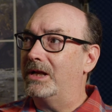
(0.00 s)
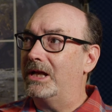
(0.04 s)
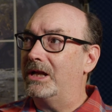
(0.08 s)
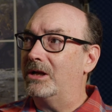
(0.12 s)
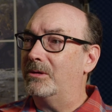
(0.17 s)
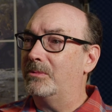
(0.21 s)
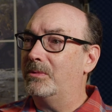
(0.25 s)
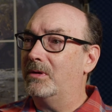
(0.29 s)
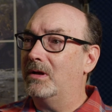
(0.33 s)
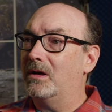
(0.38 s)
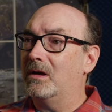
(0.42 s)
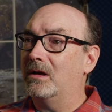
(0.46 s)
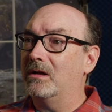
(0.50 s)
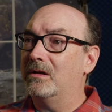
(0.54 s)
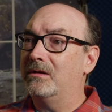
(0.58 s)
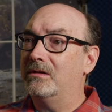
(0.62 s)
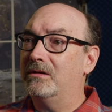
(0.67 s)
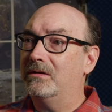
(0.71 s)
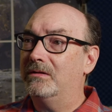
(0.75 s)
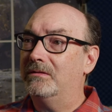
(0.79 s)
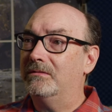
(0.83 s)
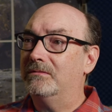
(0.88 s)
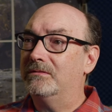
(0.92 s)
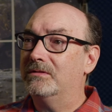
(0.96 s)
it had a
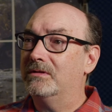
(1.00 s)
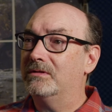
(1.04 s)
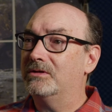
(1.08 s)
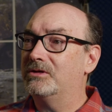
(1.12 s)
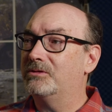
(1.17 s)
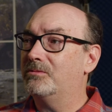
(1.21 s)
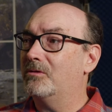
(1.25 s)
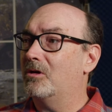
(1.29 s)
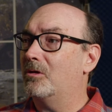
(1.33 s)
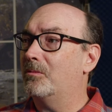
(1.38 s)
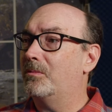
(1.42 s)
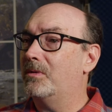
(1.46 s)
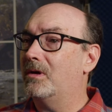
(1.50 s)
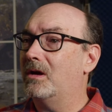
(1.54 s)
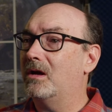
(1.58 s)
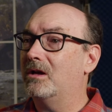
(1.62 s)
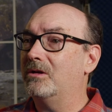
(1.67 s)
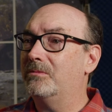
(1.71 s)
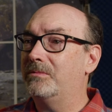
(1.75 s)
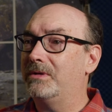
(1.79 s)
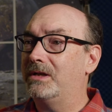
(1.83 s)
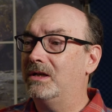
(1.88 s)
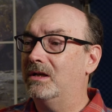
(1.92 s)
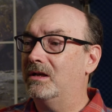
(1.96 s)
pond, a small
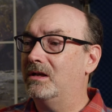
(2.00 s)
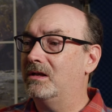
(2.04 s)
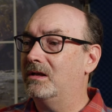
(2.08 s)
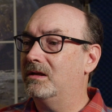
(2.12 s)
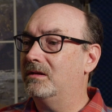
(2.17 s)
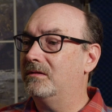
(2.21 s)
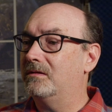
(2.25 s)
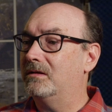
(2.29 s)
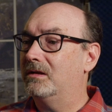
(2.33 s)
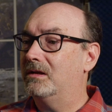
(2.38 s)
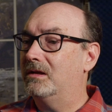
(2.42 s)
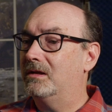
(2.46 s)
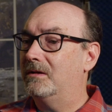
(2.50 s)
pond behind it.